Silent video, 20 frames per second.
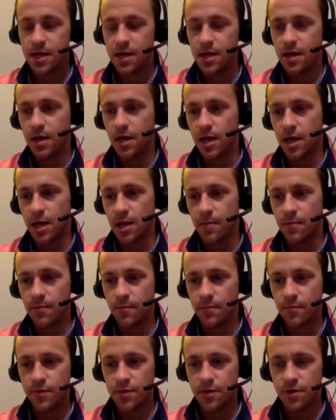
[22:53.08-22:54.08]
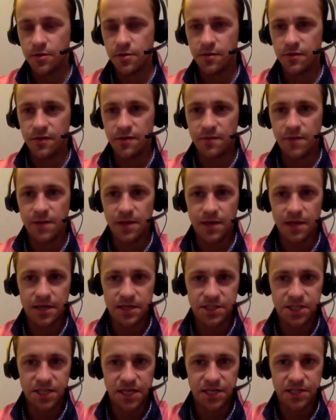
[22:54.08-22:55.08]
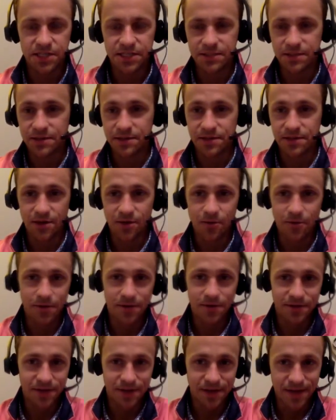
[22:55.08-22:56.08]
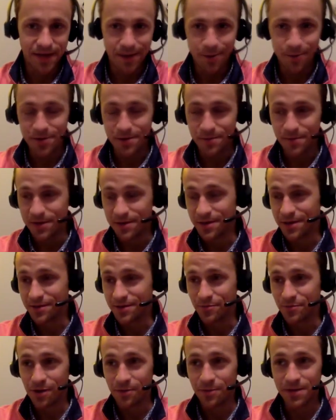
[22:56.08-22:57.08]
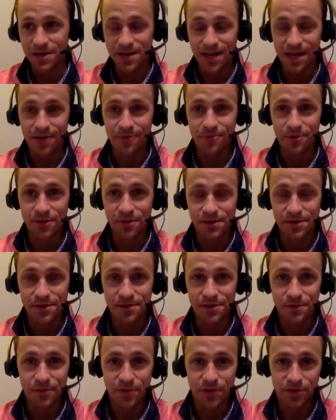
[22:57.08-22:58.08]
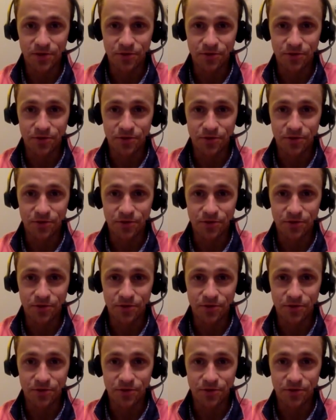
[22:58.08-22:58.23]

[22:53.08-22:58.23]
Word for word: Um, you know, they've made a lot of changes because not only is it unhealthy, but it's probably not really the picture